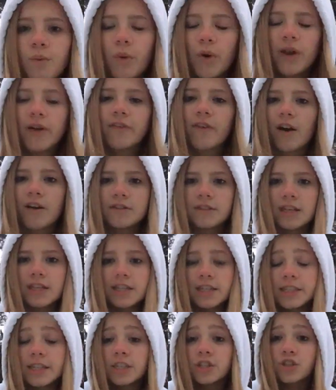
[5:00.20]
whenever I was in
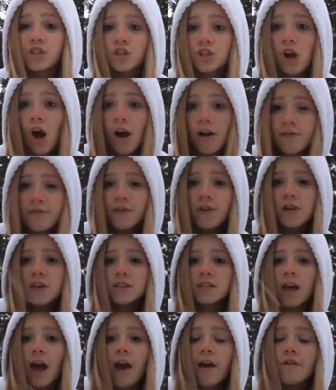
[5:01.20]
the teacher
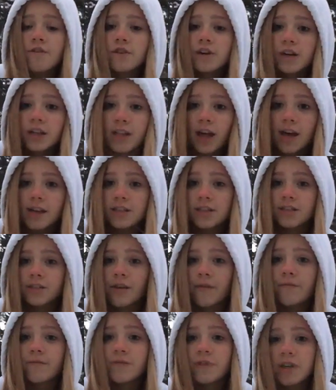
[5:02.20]
conference, I realized
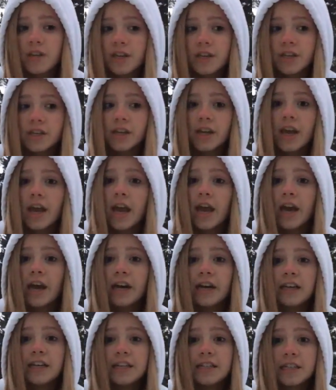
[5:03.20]
something,
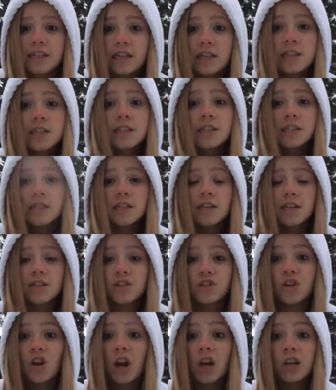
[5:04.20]
and
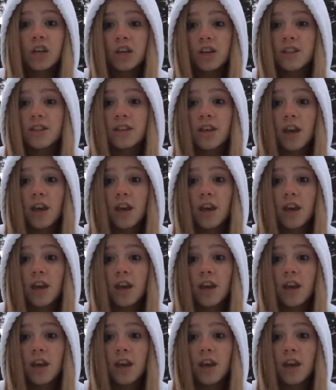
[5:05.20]
it's not a good